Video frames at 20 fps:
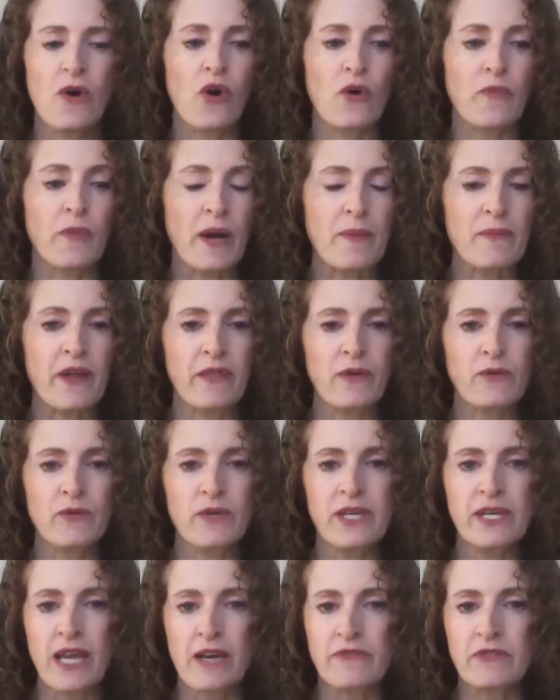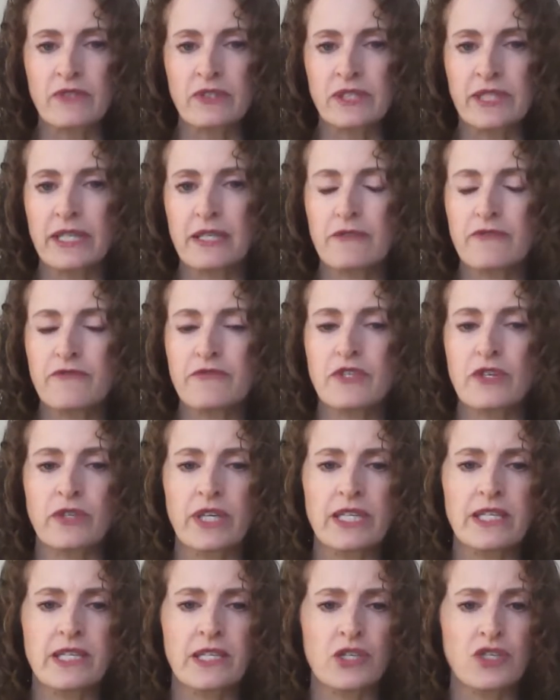Or my mother would never leave
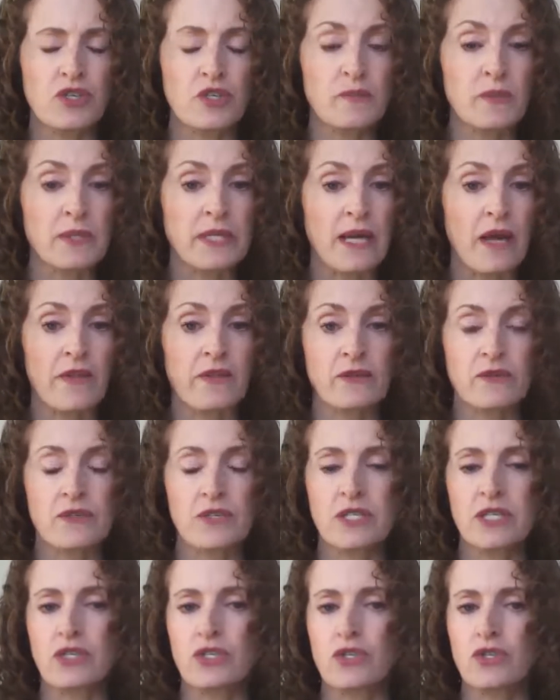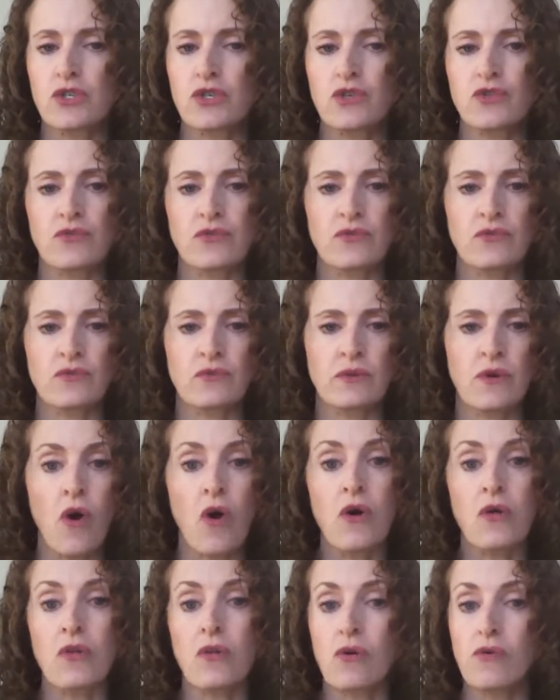dirty dishes, but now there's dishes strewn
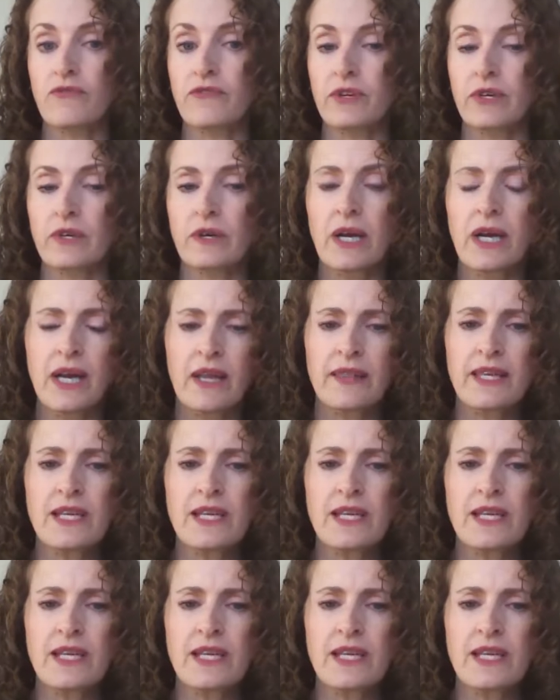all over.